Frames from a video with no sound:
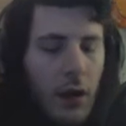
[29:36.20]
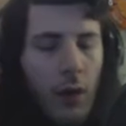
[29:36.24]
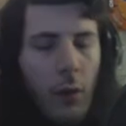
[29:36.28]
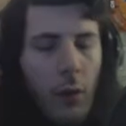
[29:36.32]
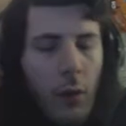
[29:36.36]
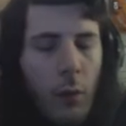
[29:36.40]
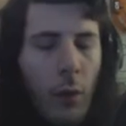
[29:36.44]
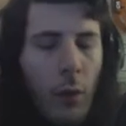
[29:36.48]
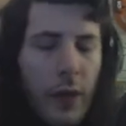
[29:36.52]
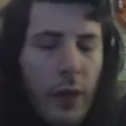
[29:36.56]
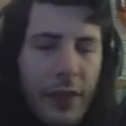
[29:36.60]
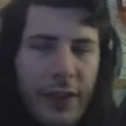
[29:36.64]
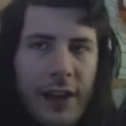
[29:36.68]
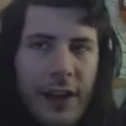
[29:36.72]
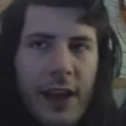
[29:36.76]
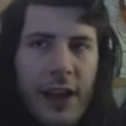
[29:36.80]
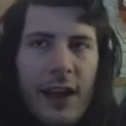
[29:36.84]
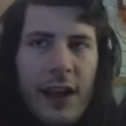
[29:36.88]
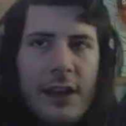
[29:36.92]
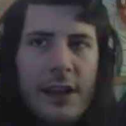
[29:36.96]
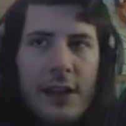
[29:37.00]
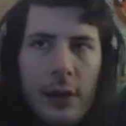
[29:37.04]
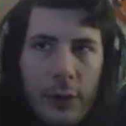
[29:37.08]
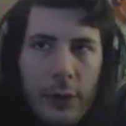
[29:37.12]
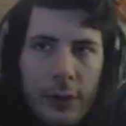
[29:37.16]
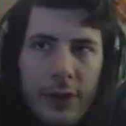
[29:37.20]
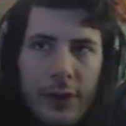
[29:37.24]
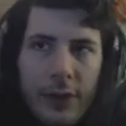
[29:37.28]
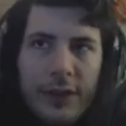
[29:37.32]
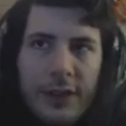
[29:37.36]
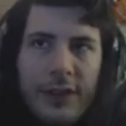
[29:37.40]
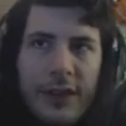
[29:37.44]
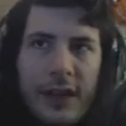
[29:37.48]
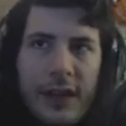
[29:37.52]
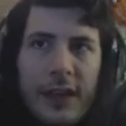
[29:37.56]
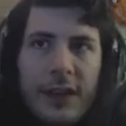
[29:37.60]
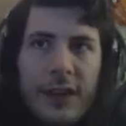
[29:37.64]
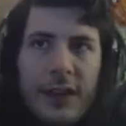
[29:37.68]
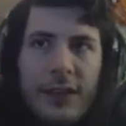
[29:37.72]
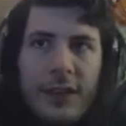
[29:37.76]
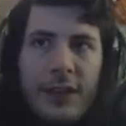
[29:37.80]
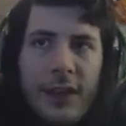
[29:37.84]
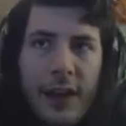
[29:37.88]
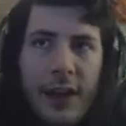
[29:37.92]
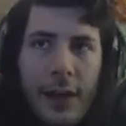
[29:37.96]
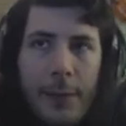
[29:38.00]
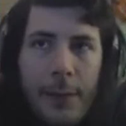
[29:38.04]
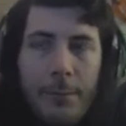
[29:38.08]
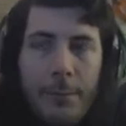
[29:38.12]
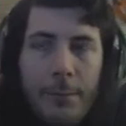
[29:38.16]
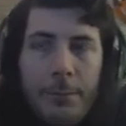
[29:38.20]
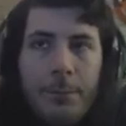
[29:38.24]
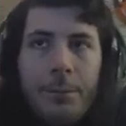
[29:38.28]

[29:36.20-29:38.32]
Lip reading: one thing I notice is that